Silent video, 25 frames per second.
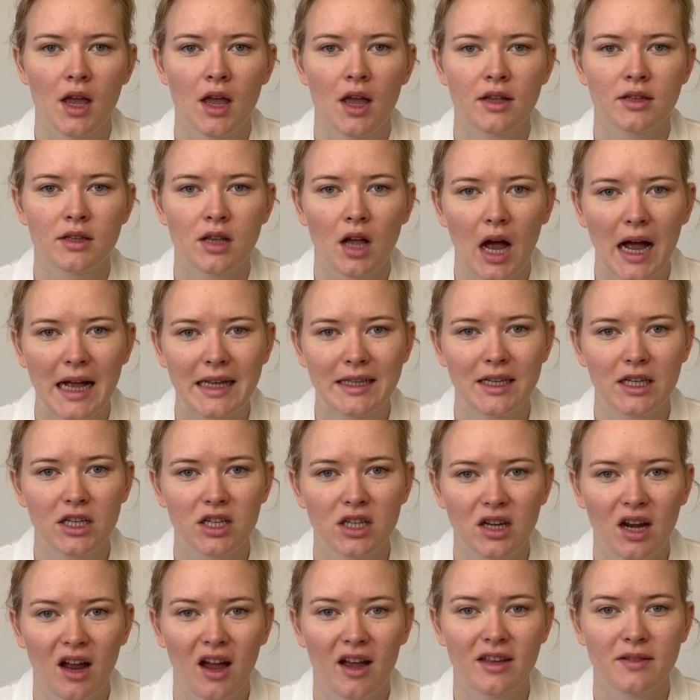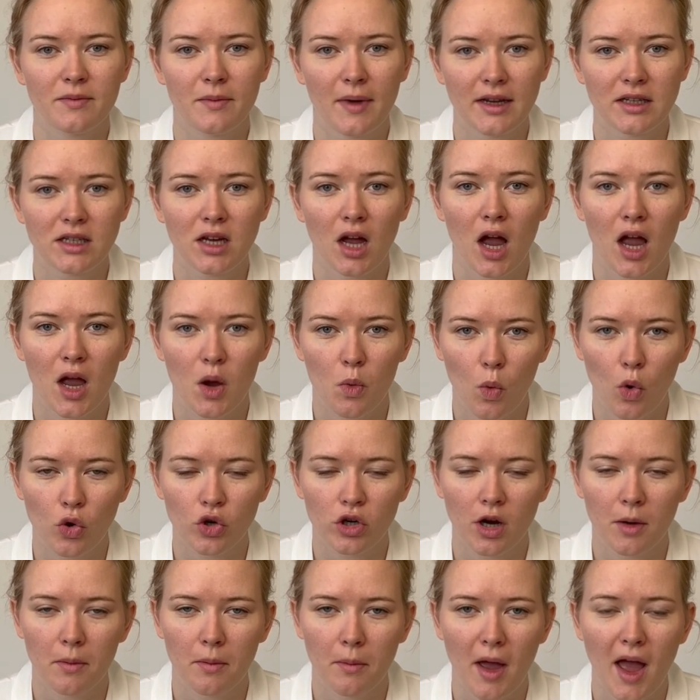So I digitised my entire
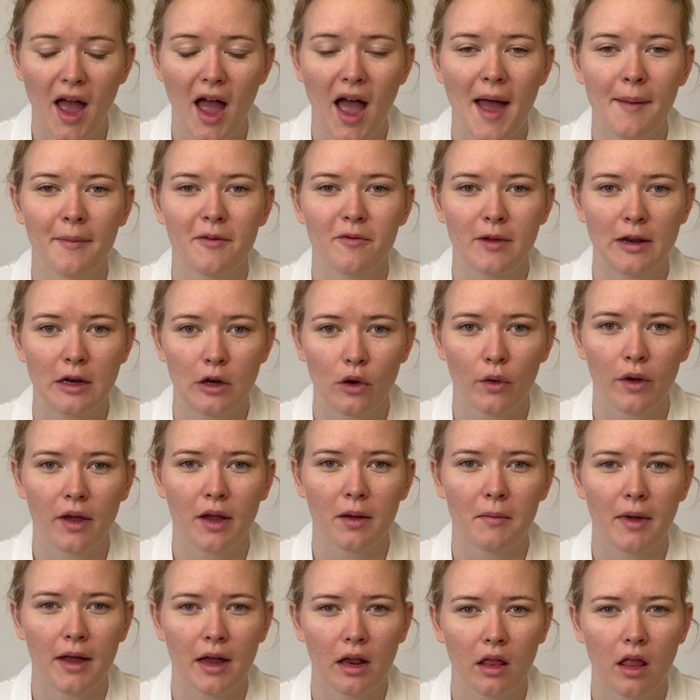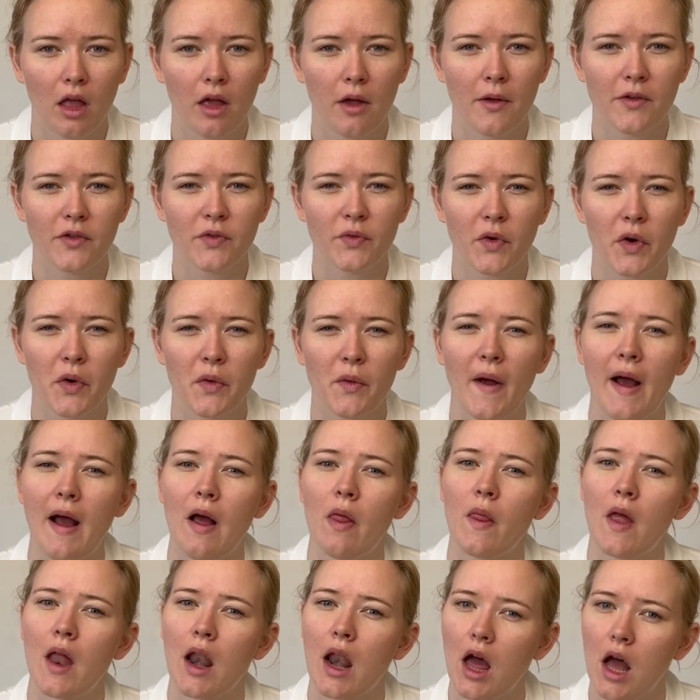wardrobe and been logging my clothes for
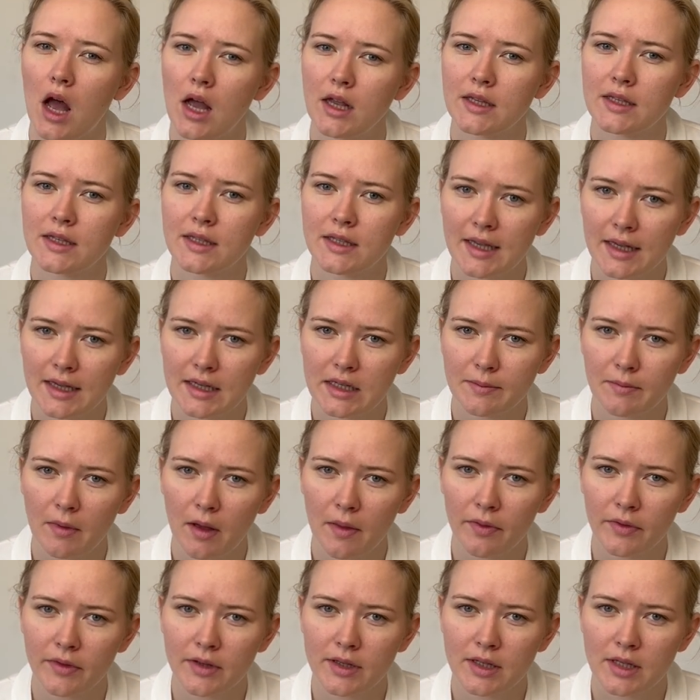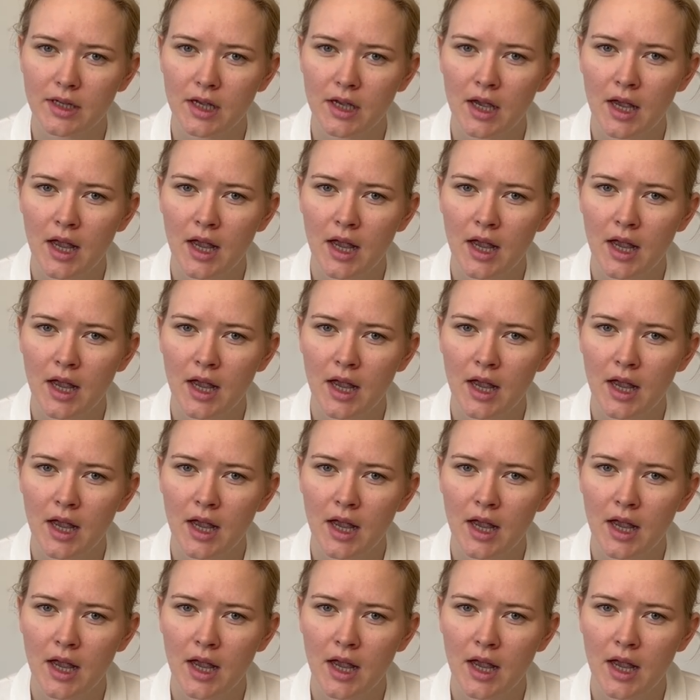around the last 6 months,